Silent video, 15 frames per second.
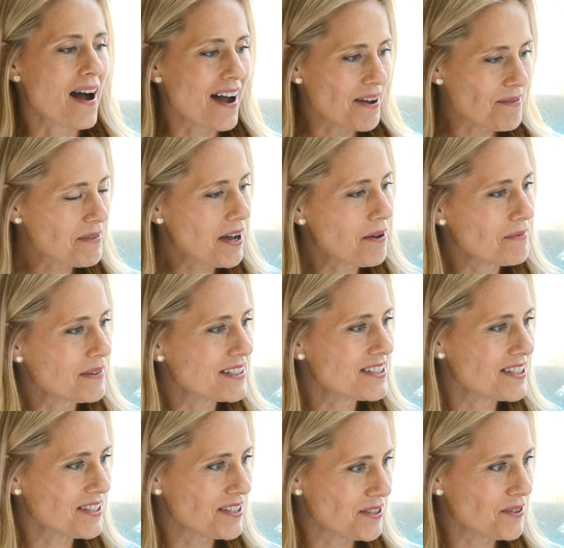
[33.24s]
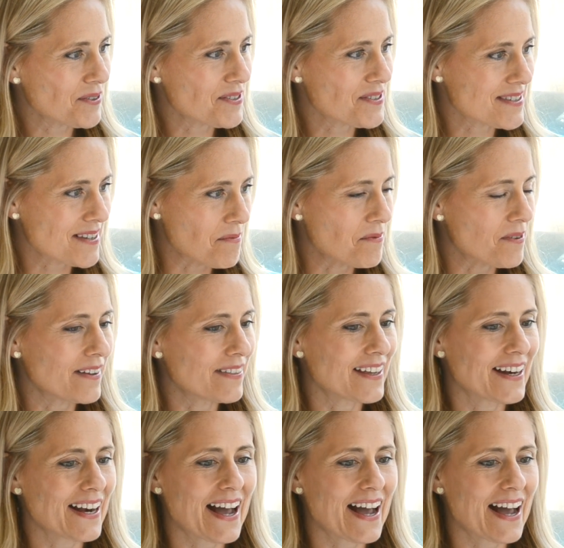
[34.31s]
I'm coming to you as someone that